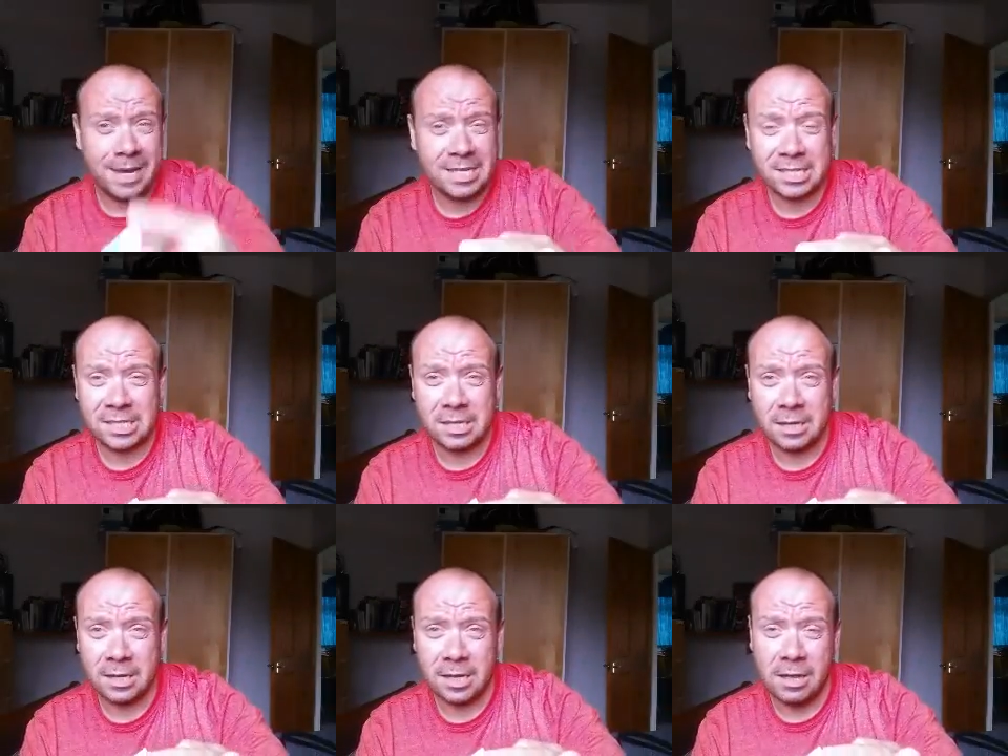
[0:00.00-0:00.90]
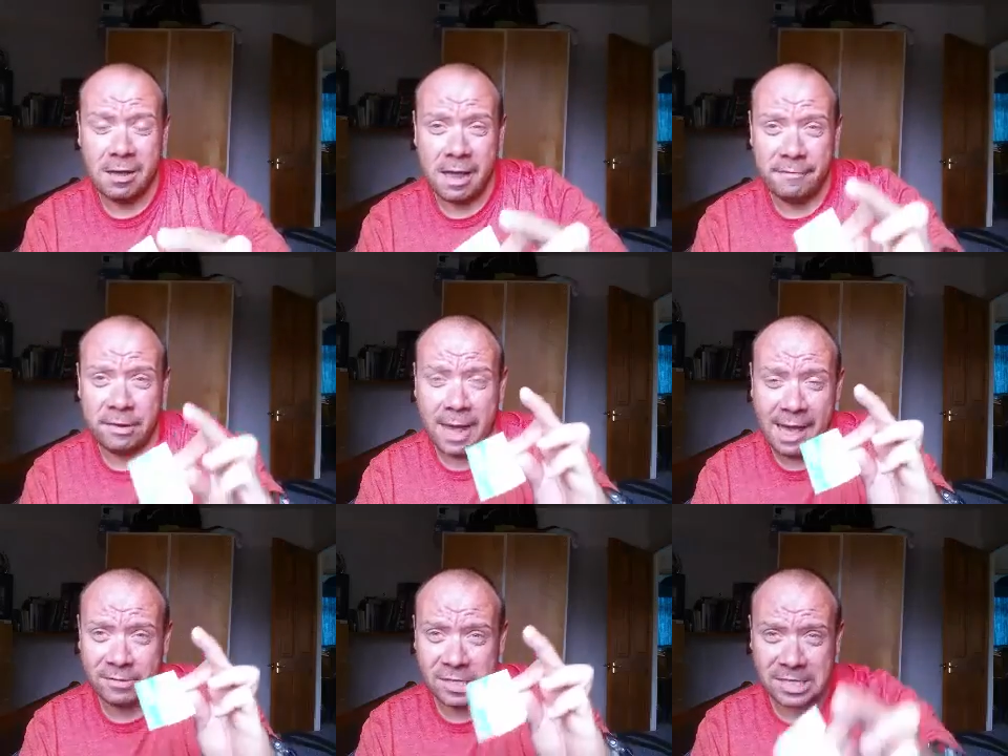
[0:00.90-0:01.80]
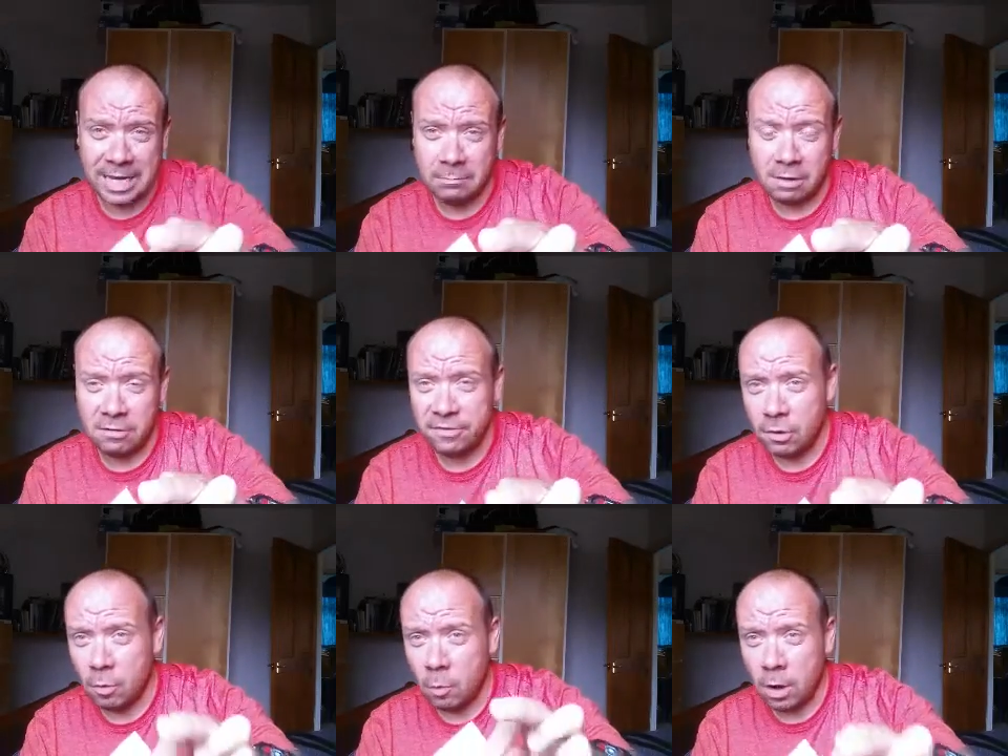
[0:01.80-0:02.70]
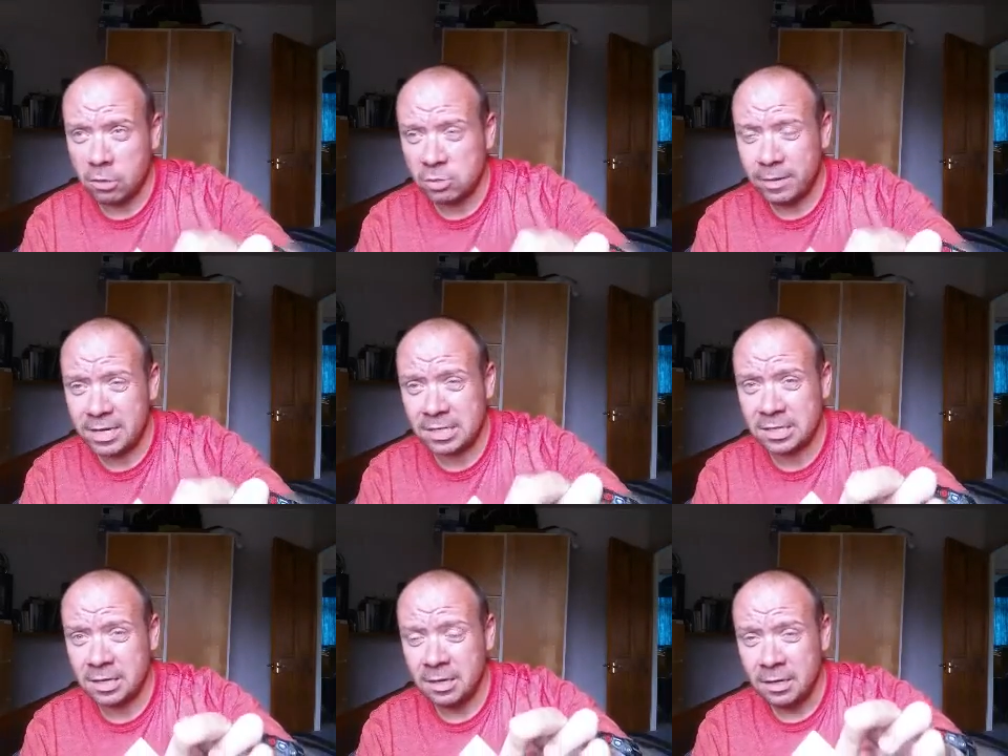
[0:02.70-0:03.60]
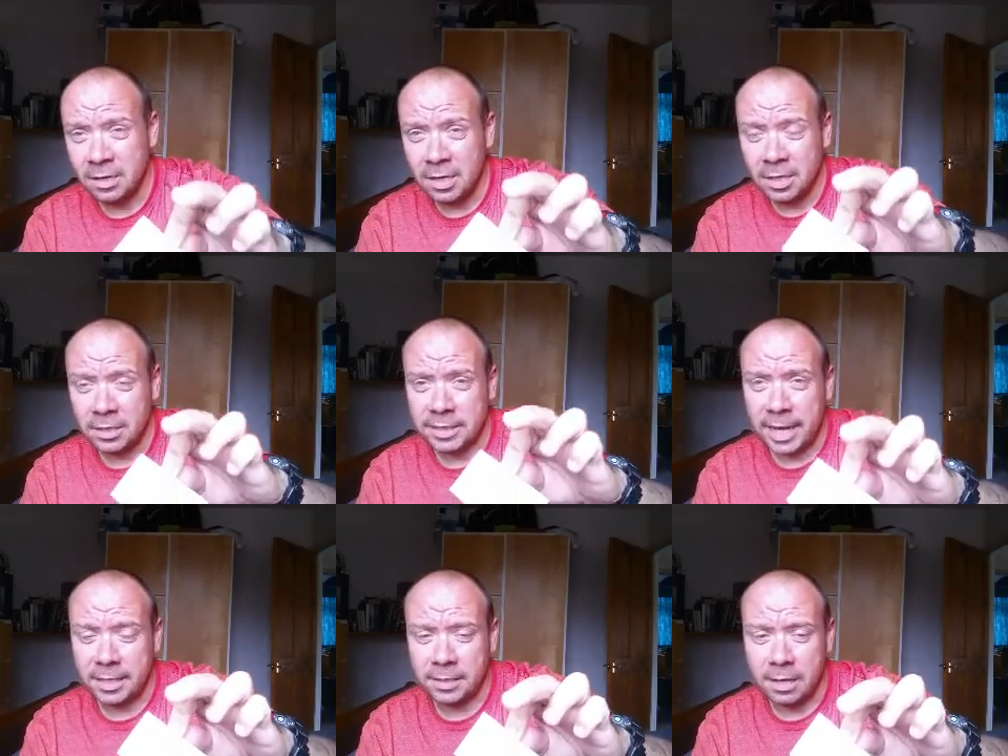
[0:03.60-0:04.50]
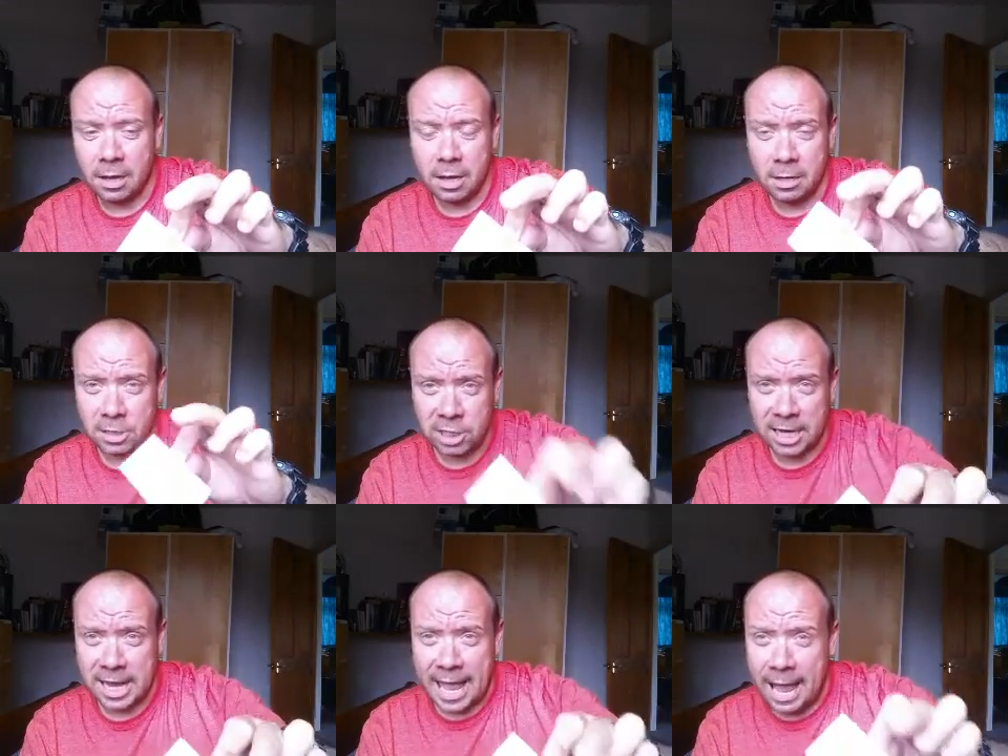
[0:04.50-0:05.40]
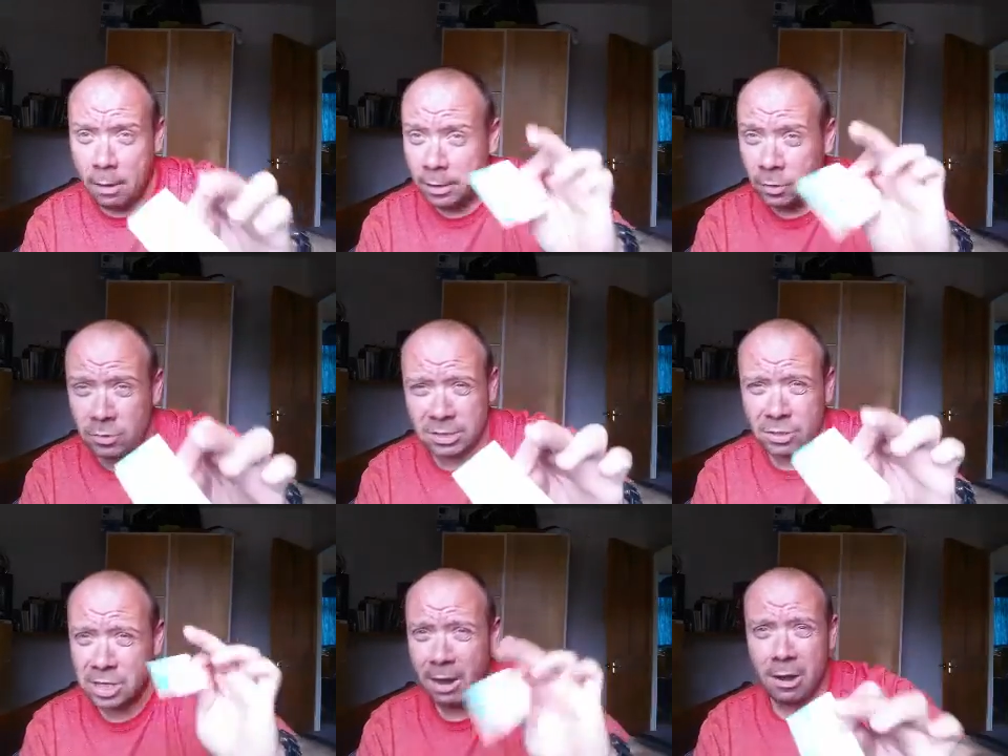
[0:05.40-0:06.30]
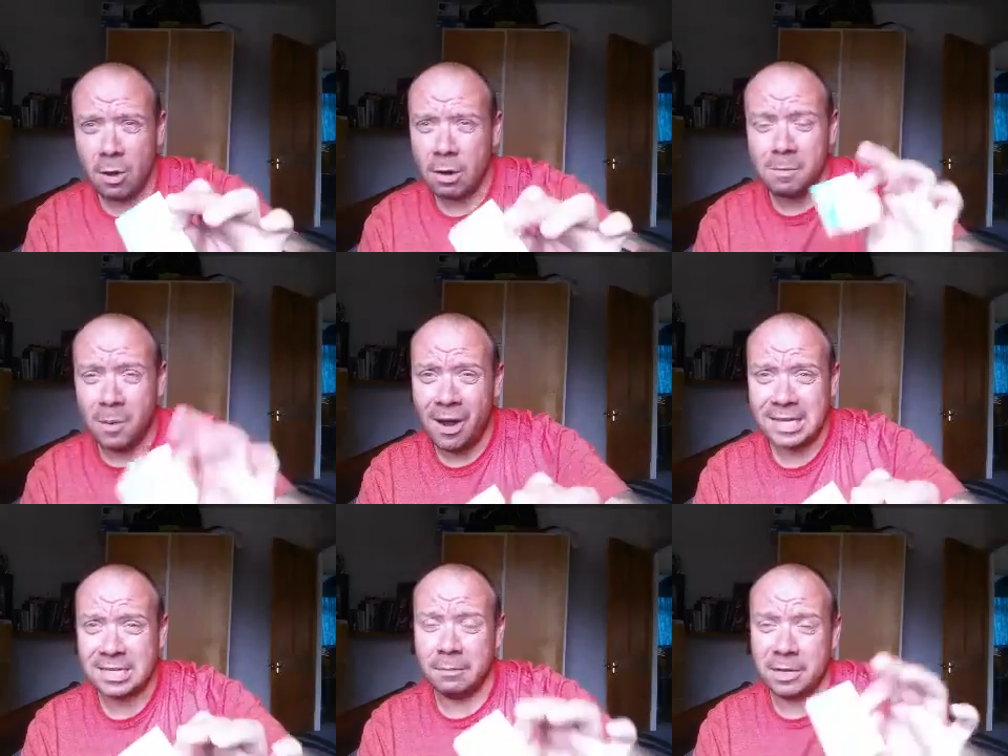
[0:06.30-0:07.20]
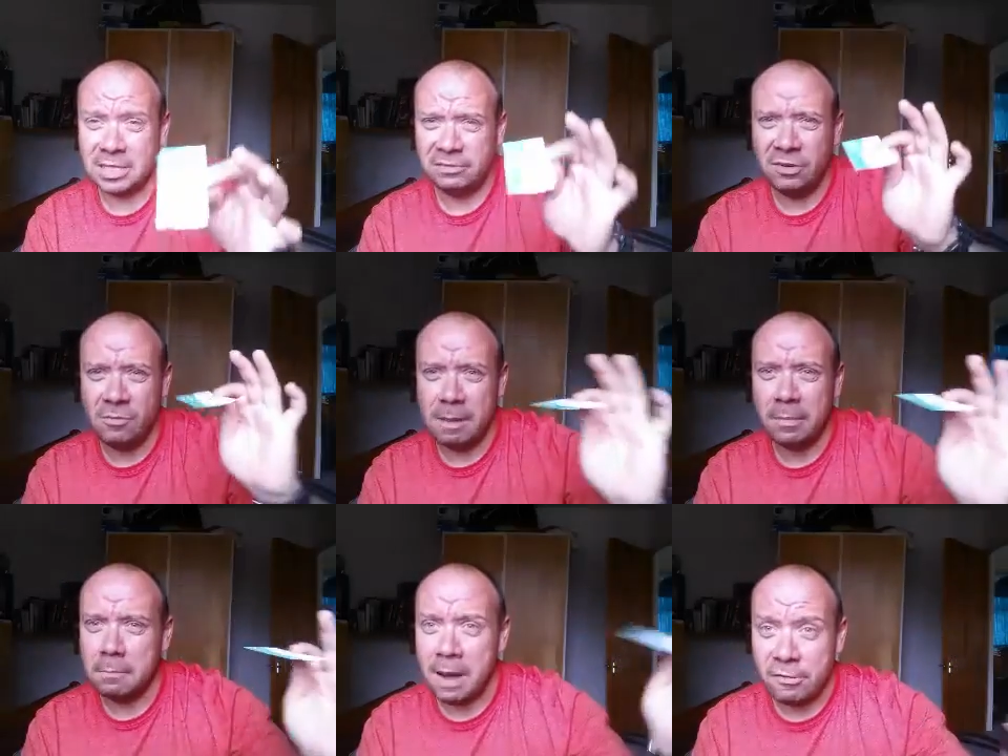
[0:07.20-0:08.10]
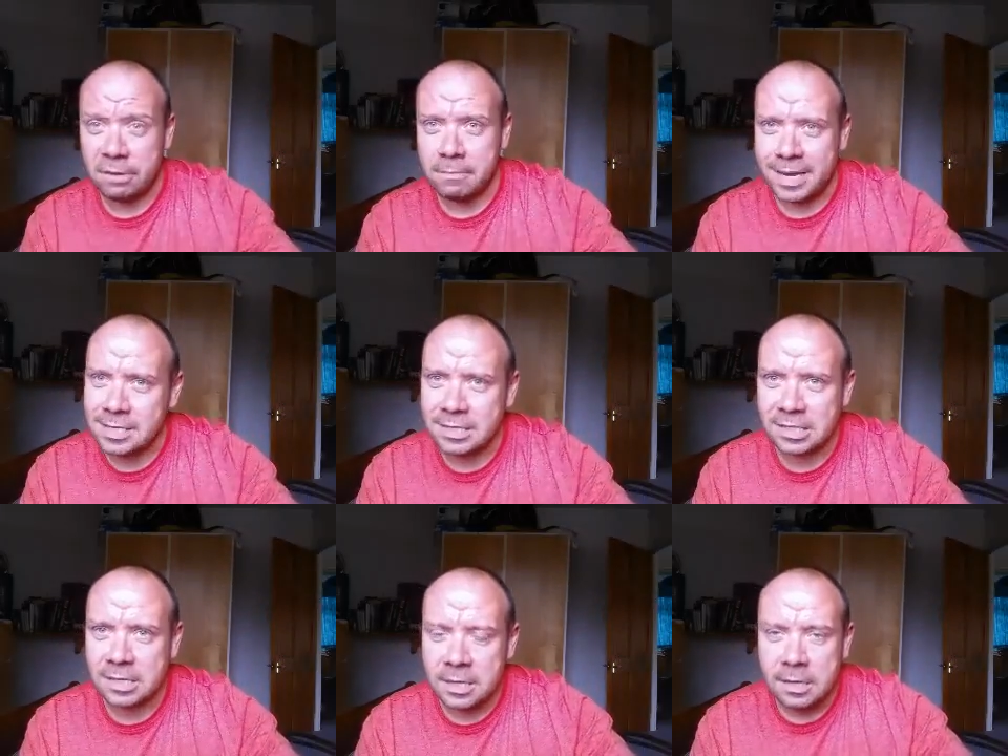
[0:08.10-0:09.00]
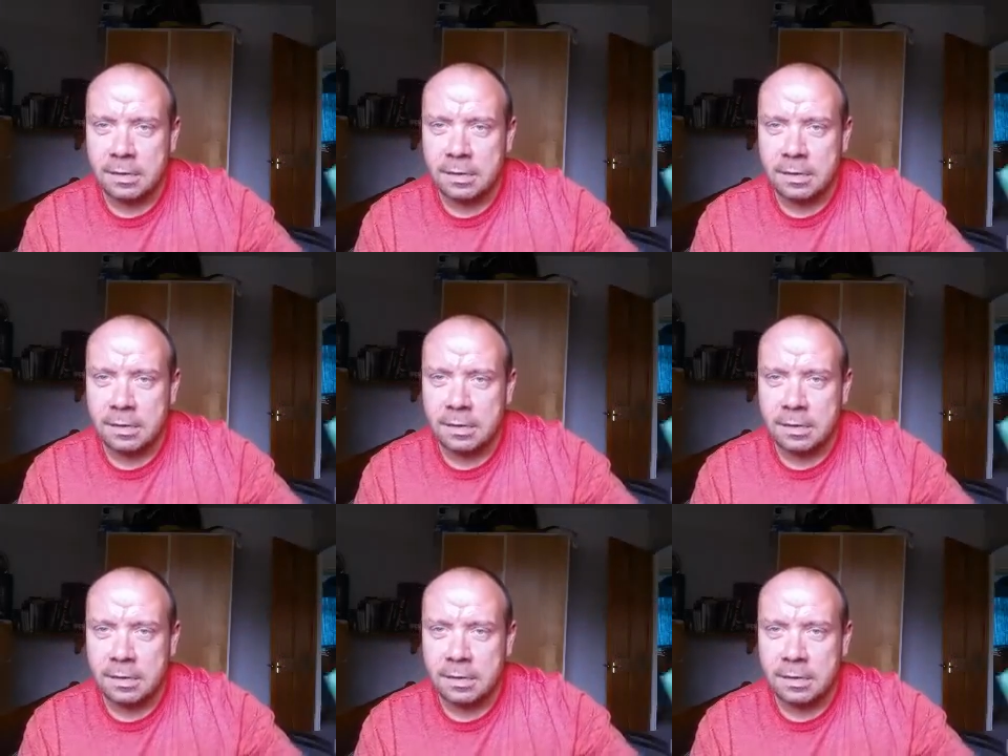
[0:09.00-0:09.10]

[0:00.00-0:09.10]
Mist. If you haven't seen my review on Welsh Mist, then check it out. And also just go along and buy some, because if you remember Murray Mints